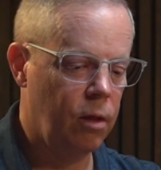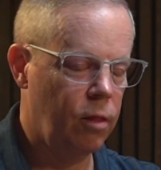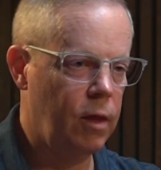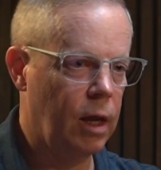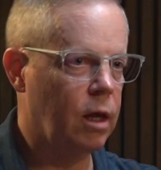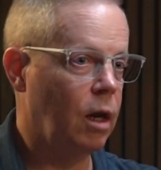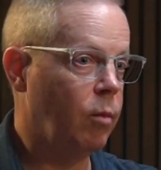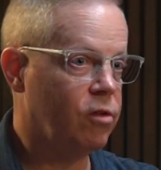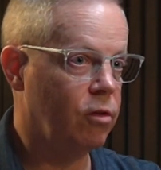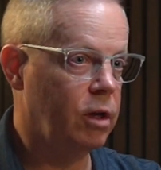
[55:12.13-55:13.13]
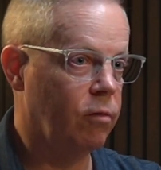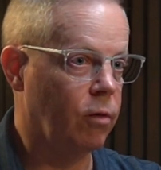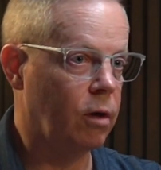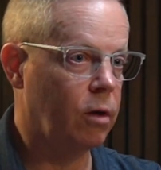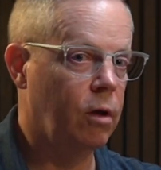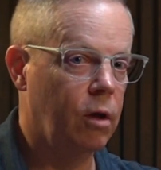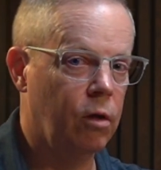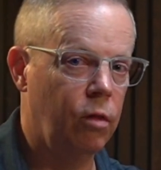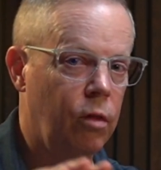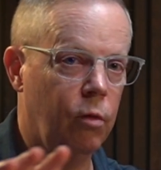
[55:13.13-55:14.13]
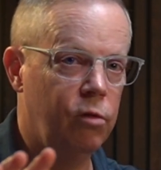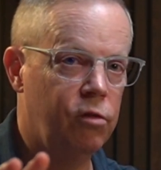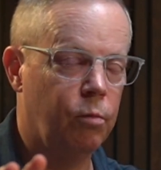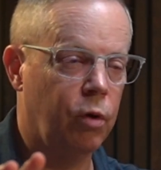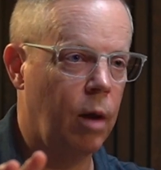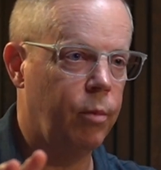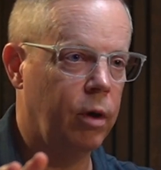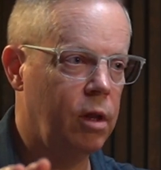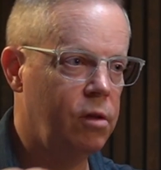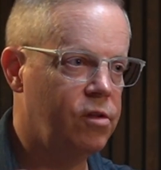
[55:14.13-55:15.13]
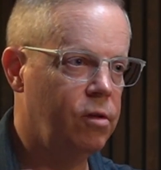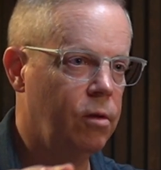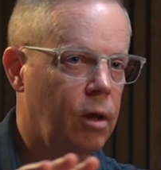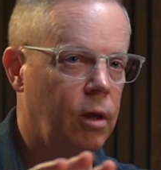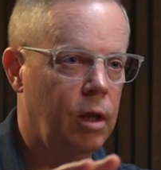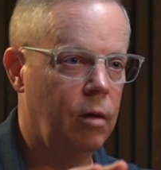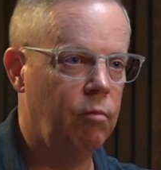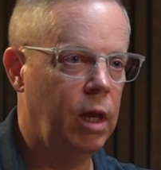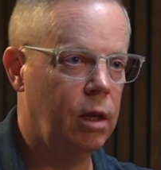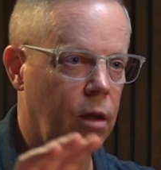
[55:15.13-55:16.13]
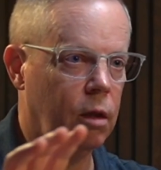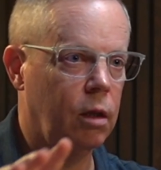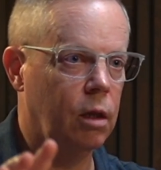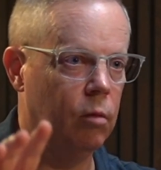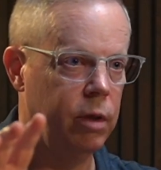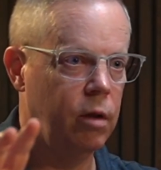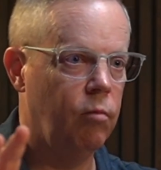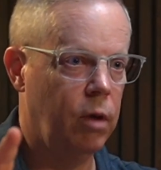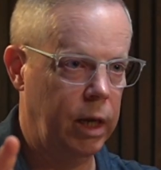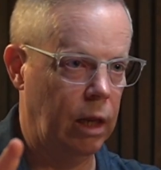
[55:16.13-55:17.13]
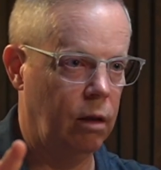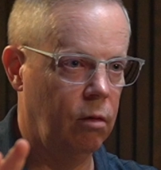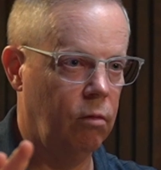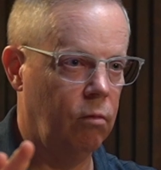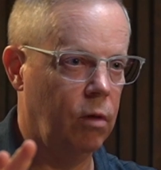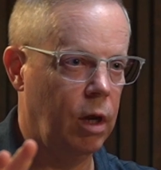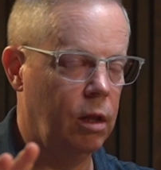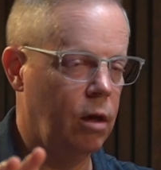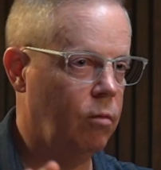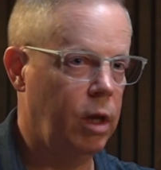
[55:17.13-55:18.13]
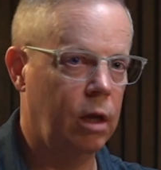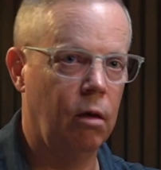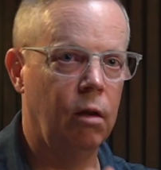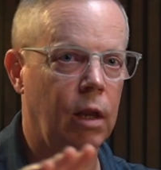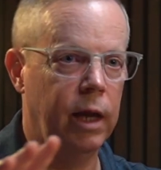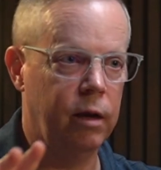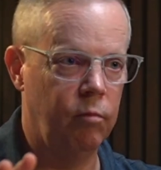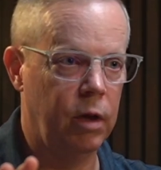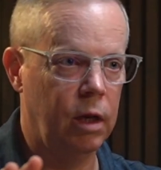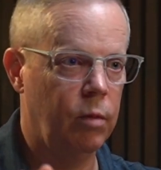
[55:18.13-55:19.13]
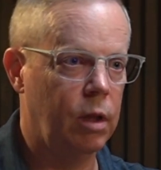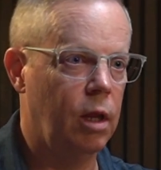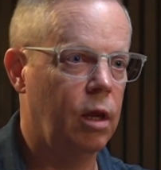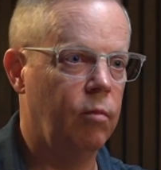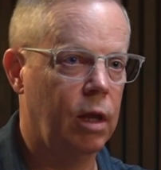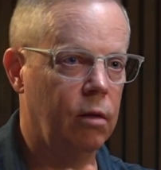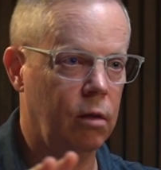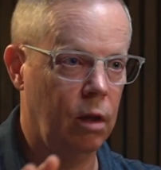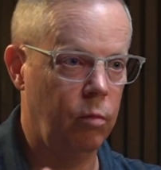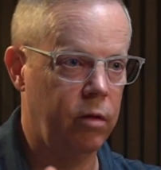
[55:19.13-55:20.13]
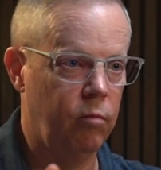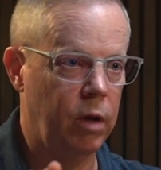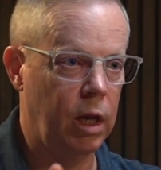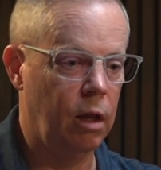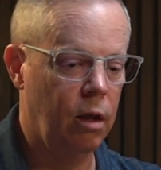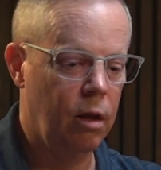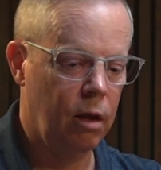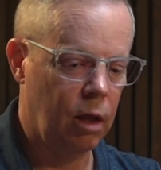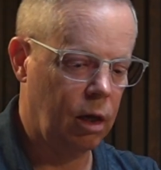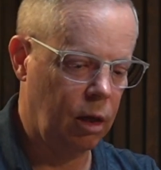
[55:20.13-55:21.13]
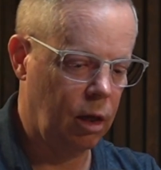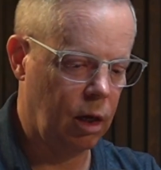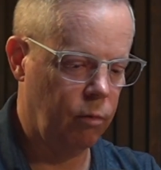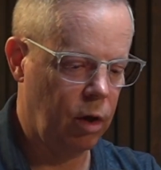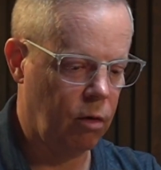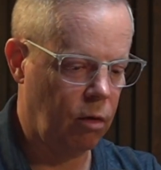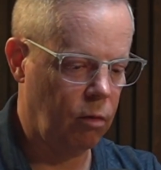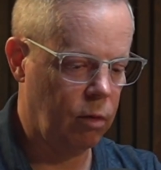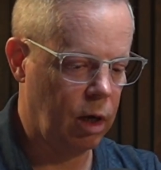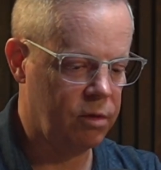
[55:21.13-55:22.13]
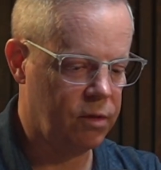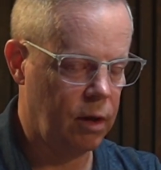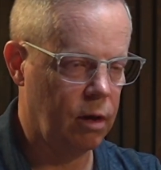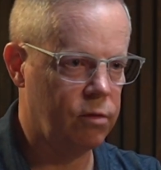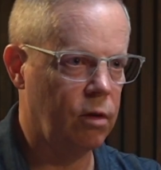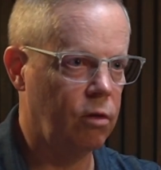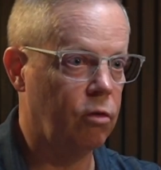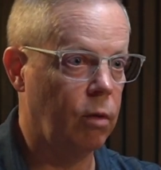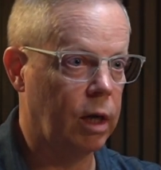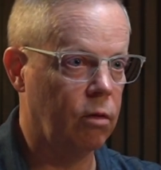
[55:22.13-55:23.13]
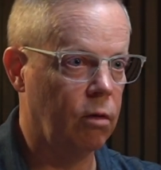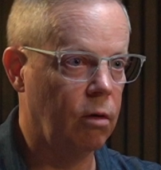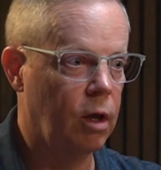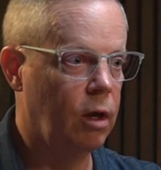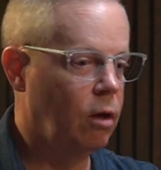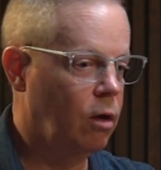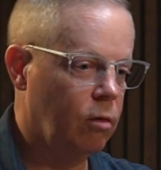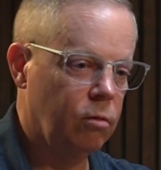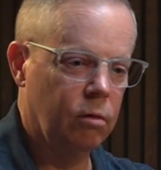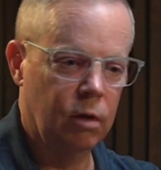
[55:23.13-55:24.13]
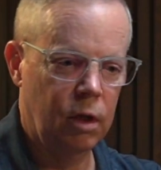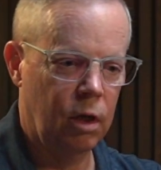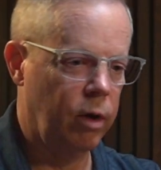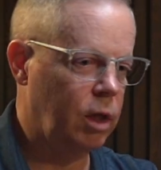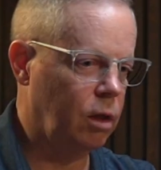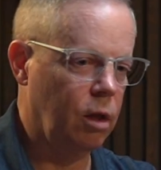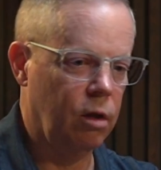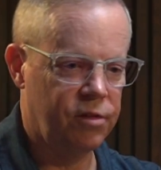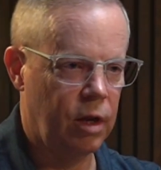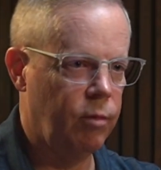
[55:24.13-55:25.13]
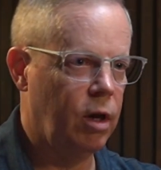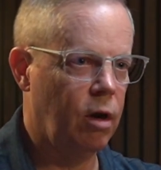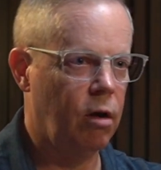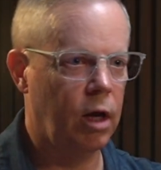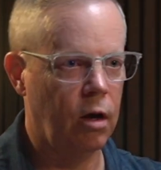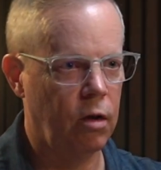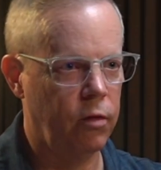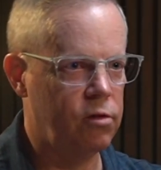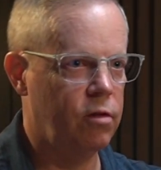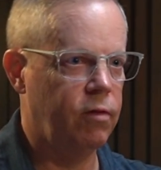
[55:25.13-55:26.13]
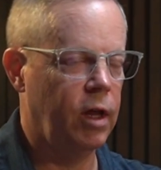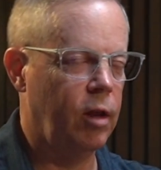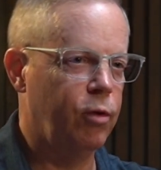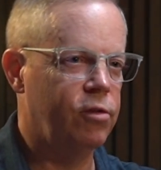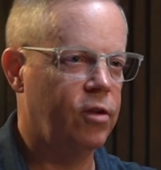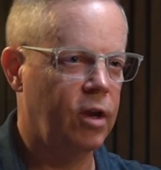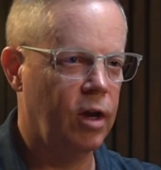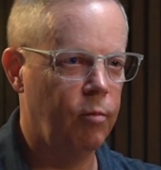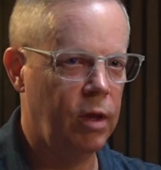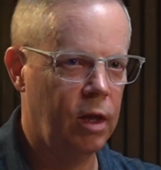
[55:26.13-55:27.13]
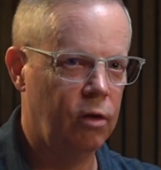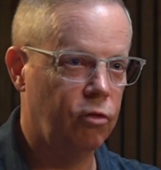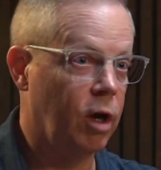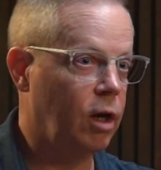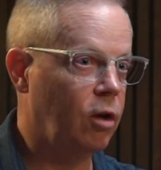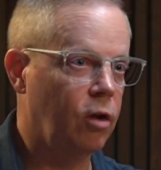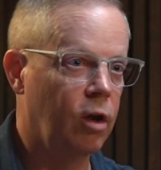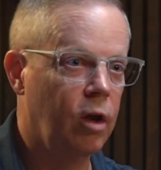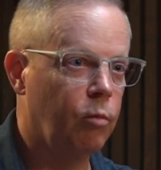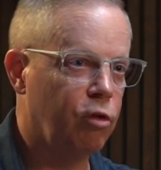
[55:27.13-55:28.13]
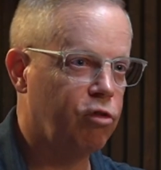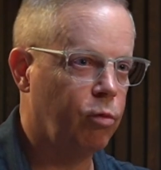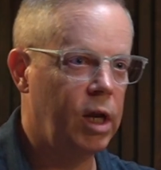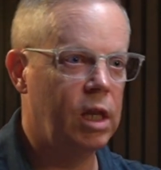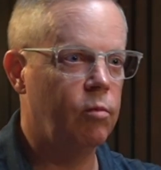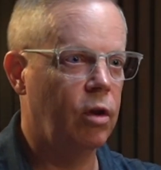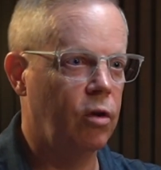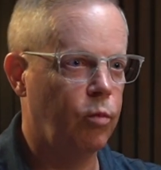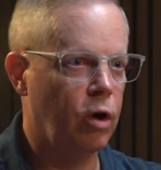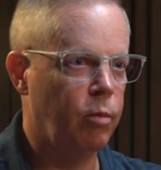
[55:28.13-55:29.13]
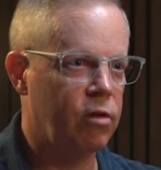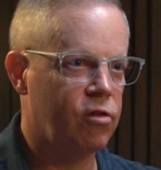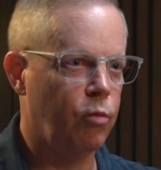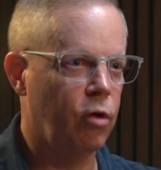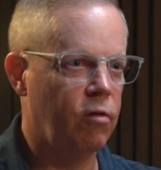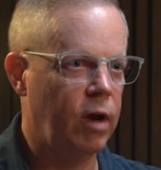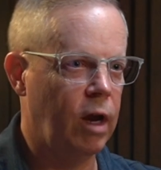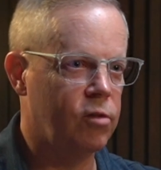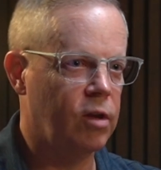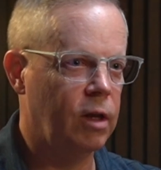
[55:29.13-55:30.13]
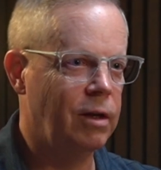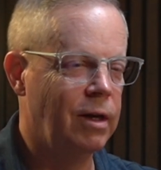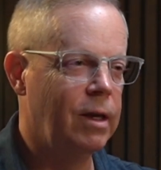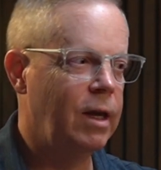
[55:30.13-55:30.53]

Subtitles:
The economics are different. Those properties can make a little bit of money, right? They don't make a lot of money, but they can make a little bit of money. And I recall when I was the housing director, I did a little seminar. I got all these developers to come in, trying to persuade them to do permanent supportive housing.